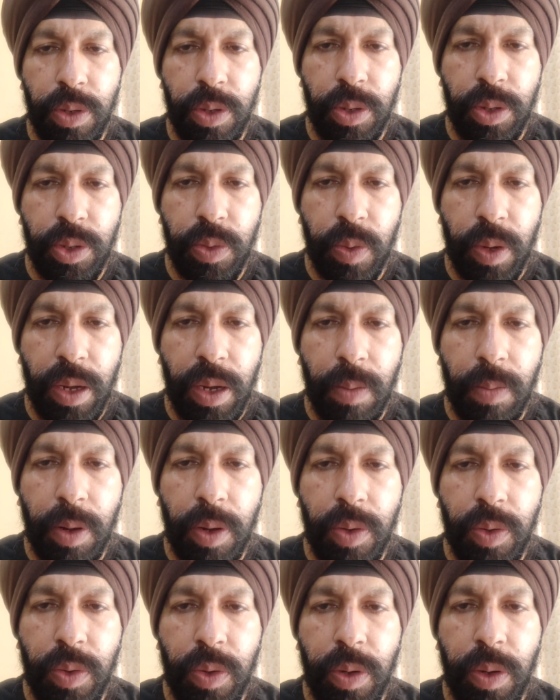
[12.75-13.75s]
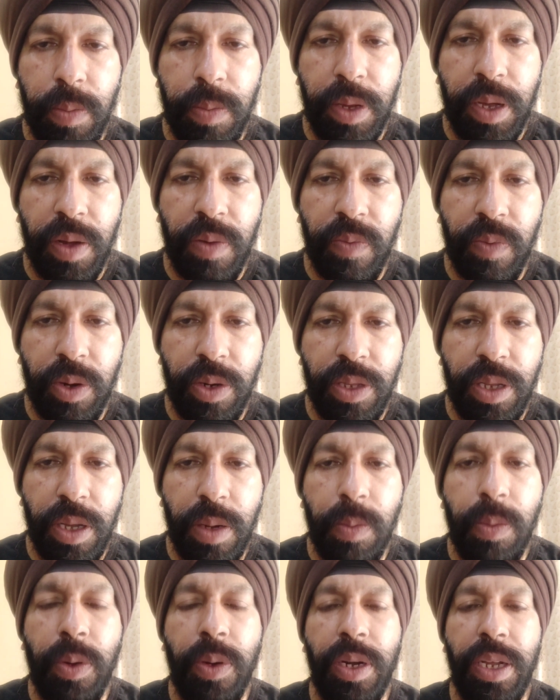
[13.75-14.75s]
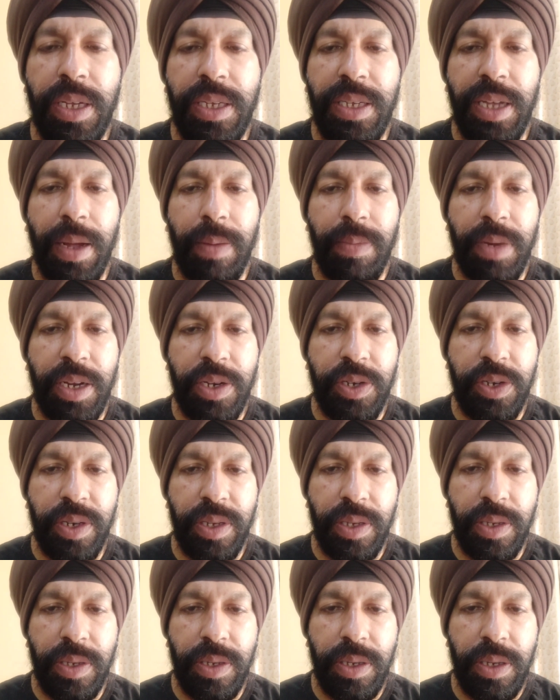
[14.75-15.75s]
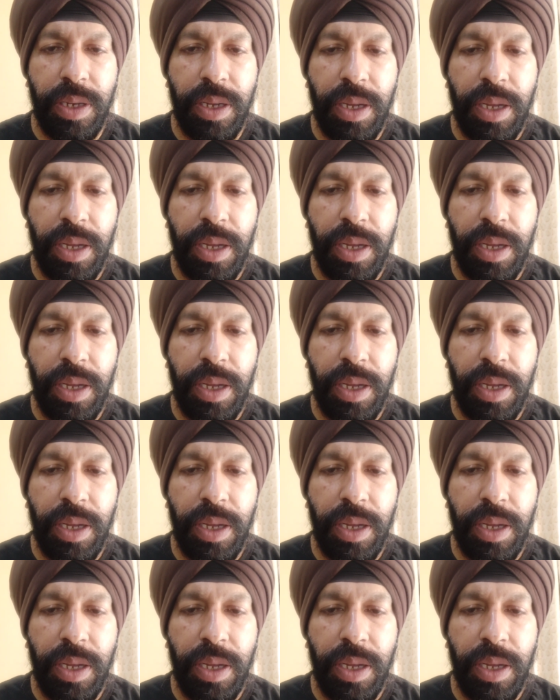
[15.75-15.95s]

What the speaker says: those who are about to appear for their board examinations.